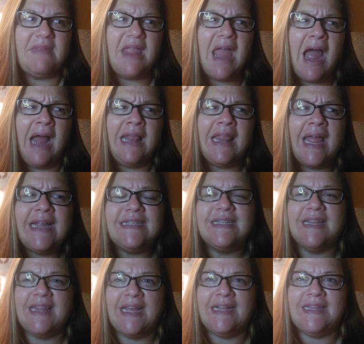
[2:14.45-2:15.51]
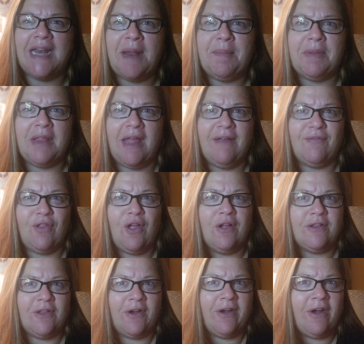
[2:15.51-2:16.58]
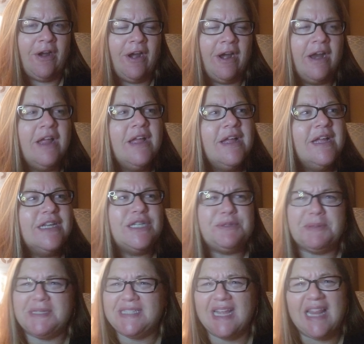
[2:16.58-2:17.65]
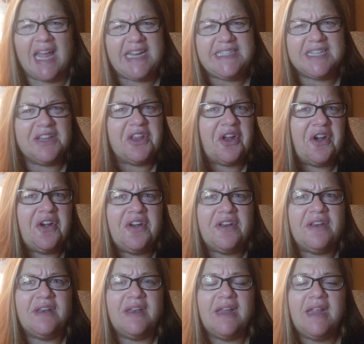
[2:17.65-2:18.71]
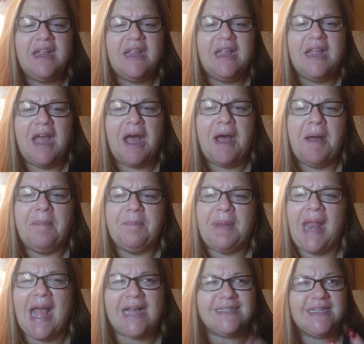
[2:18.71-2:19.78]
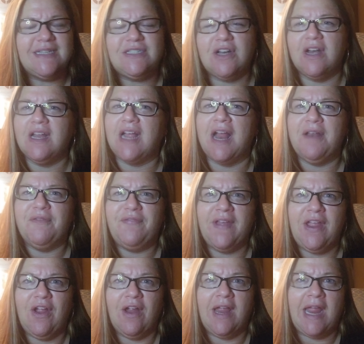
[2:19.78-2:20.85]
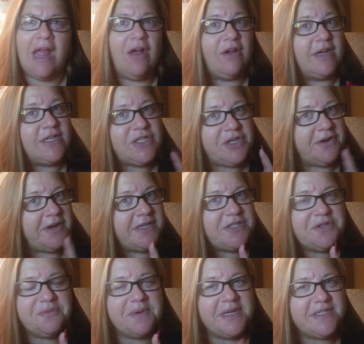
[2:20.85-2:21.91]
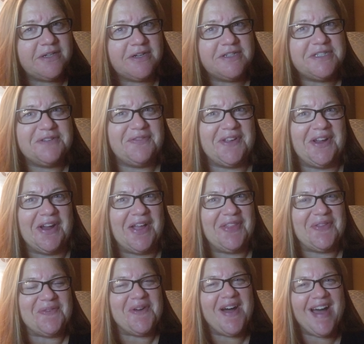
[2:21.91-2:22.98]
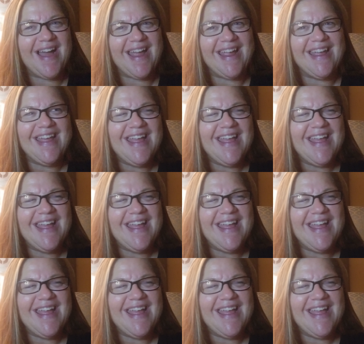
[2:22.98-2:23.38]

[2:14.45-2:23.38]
I like to think that I'm a lifelong learner just because I like to learn. But as I started kind of figuring out, because, I do the research to figure out the why,